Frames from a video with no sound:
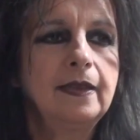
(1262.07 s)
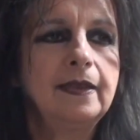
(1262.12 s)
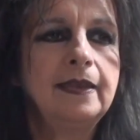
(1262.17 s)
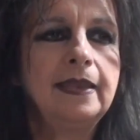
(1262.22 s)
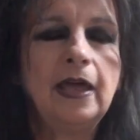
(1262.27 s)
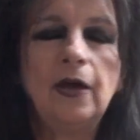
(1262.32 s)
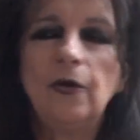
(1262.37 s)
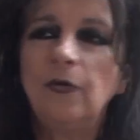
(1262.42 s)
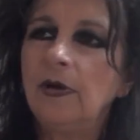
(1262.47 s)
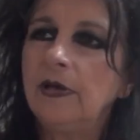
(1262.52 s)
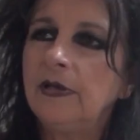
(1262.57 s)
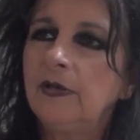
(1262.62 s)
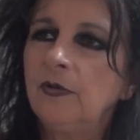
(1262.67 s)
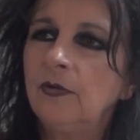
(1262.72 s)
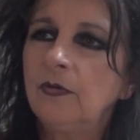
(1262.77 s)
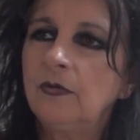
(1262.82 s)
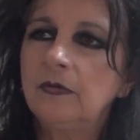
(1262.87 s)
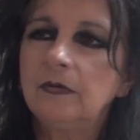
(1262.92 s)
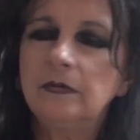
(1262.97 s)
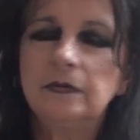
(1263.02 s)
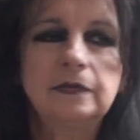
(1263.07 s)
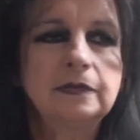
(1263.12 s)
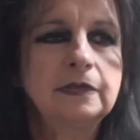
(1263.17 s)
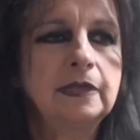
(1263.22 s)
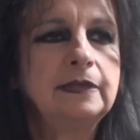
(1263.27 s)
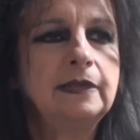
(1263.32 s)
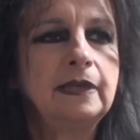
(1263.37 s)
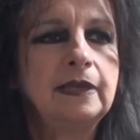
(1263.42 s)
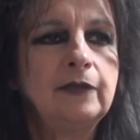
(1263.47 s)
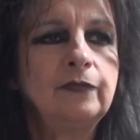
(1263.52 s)
Now I know
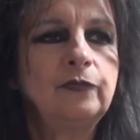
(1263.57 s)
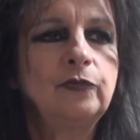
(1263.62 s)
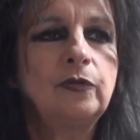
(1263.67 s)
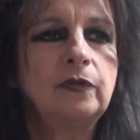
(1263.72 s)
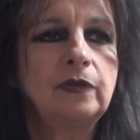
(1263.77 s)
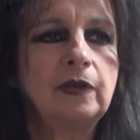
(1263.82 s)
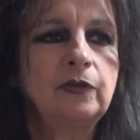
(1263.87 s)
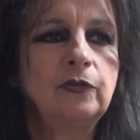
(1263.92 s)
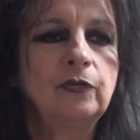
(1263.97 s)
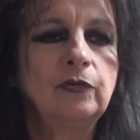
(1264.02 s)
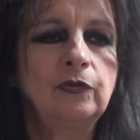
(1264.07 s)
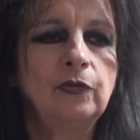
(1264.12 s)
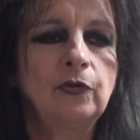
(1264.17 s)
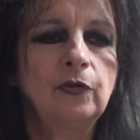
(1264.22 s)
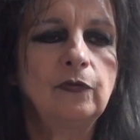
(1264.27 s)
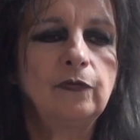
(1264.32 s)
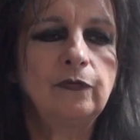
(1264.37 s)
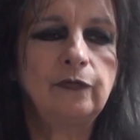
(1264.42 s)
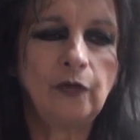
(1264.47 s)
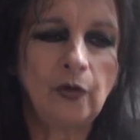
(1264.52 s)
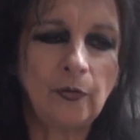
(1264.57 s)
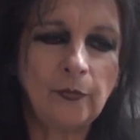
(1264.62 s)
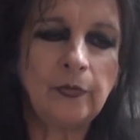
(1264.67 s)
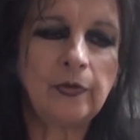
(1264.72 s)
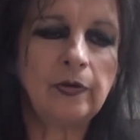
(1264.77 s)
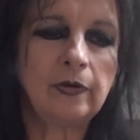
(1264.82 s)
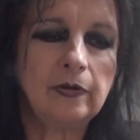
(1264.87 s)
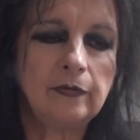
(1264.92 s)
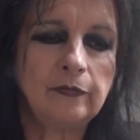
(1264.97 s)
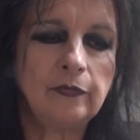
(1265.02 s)
that I have to say to for
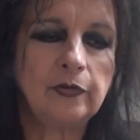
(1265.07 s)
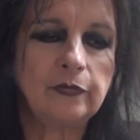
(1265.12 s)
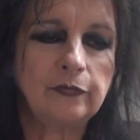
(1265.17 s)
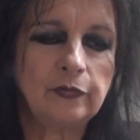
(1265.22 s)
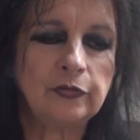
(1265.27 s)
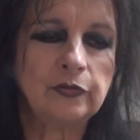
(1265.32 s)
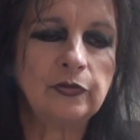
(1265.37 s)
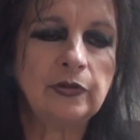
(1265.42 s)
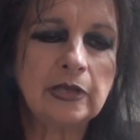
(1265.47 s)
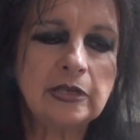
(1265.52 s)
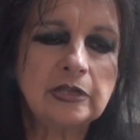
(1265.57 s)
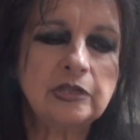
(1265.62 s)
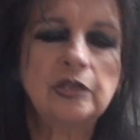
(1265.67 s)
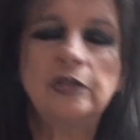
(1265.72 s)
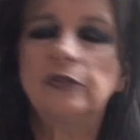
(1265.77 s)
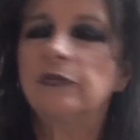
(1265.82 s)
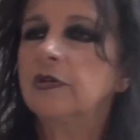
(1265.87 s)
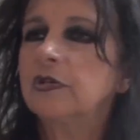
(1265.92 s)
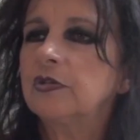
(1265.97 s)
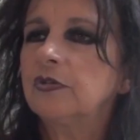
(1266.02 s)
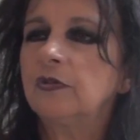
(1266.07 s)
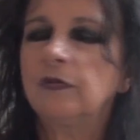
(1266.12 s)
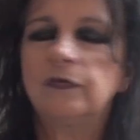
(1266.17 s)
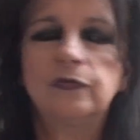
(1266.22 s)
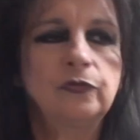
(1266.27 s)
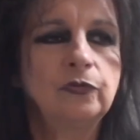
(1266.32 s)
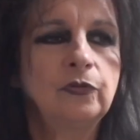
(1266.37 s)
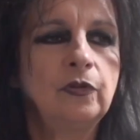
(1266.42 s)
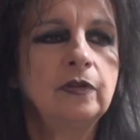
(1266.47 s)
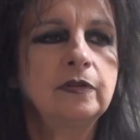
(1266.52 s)
the next generation of
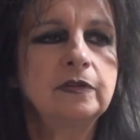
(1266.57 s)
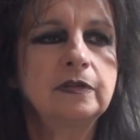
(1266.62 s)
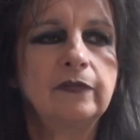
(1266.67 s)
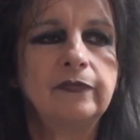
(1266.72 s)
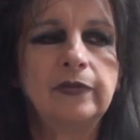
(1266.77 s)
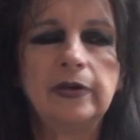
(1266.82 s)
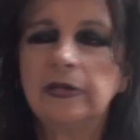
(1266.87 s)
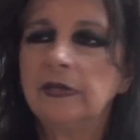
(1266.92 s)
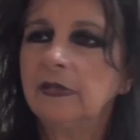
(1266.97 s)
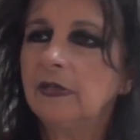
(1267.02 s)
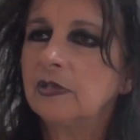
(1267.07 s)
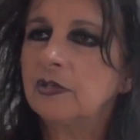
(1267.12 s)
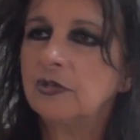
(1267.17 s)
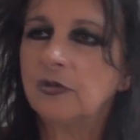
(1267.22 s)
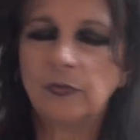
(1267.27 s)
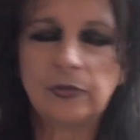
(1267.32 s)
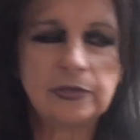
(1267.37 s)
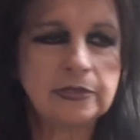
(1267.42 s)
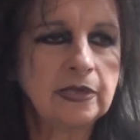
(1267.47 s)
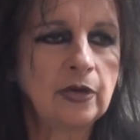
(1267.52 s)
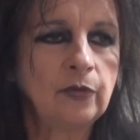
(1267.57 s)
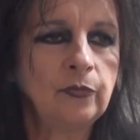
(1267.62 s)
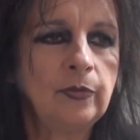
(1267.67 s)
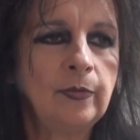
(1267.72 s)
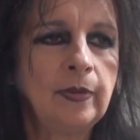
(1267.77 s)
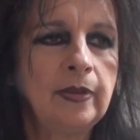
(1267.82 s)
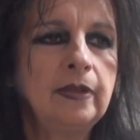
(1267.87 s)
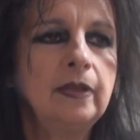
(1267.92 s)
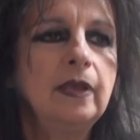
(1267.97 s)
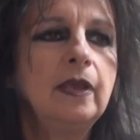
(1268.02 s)
students of architecture when they are
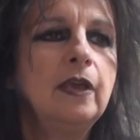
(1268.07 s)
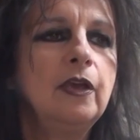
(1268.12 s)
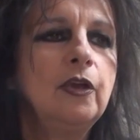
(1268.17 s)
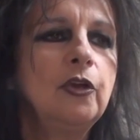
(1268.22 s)
women,